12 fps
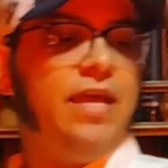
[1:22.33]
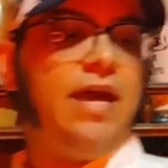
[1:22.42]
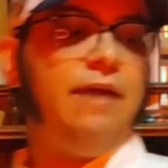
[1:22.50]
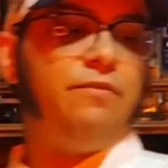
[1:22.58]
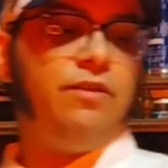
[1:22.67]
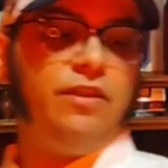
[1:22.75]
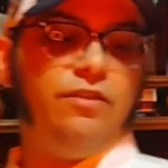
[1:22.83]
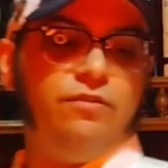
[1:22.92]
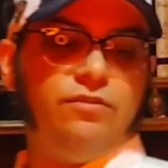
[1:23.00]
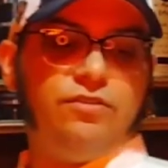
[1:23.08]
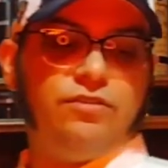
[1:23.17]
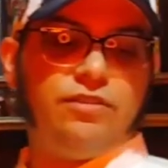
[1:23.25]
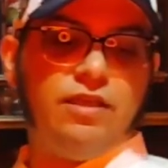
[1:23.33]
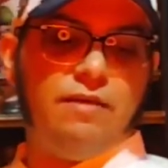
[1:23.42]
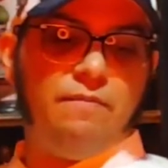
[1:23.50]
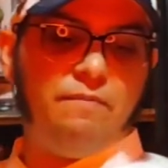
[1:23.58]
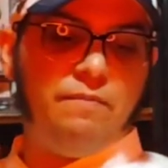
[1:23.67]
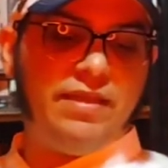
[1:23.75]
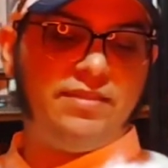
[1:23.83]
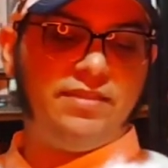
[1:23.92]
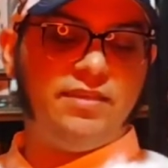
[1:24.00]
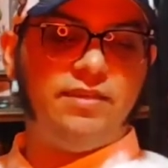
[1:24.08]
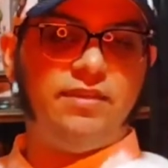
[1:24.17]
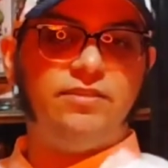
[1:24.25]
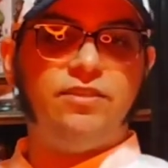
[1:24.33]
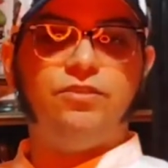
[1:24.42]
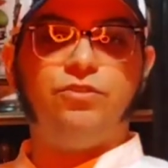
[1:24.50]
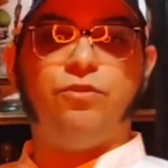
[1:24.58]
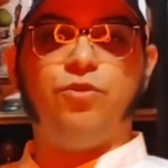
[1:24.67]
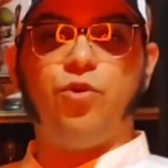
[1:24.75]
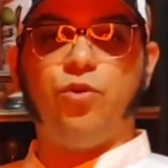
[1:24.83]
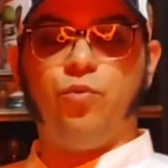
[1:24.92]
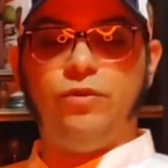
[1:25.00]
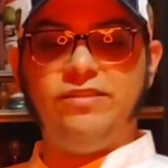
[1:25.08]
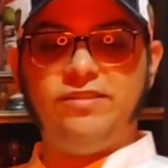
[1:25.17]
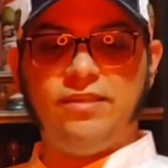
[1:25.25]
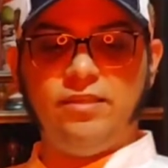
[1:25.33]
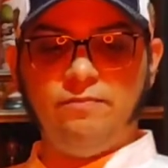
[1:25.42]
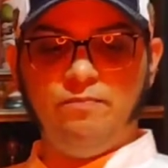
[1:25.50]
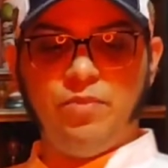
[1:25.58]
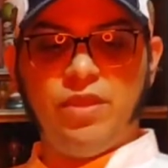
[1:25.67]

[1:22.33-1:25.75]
I'm gonna use Mexican Ancestral corn whiskey